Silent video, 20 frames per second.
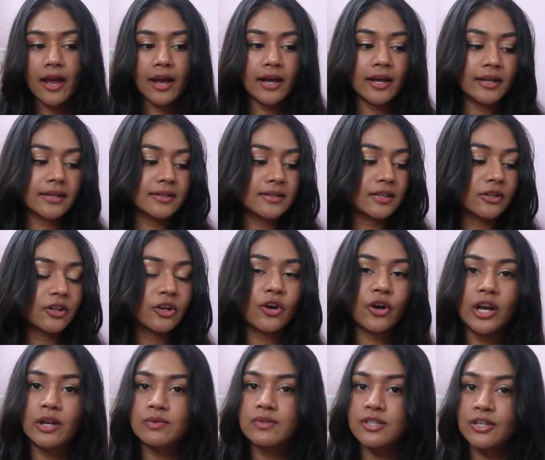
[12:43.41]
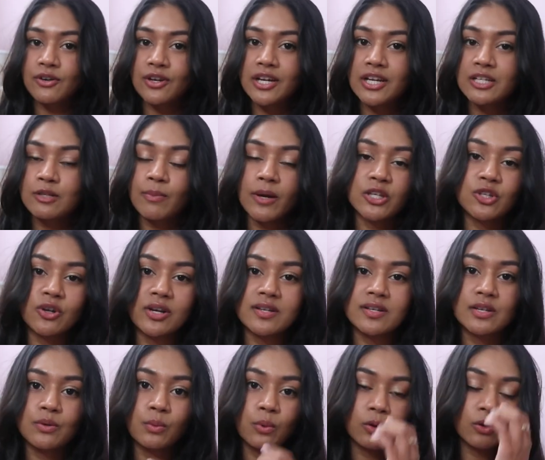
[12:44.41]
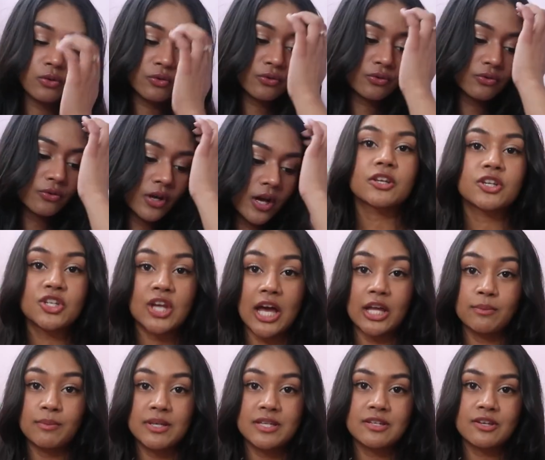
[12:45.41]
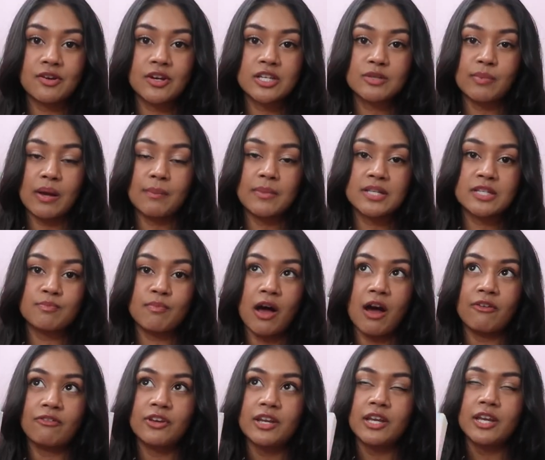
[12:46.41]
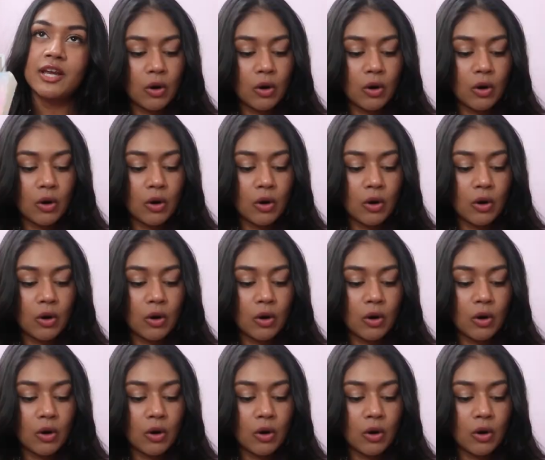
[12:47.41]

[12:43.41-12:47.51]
and the Crave series by Tracy Wolf, the Shadamy series by Miss Moffy.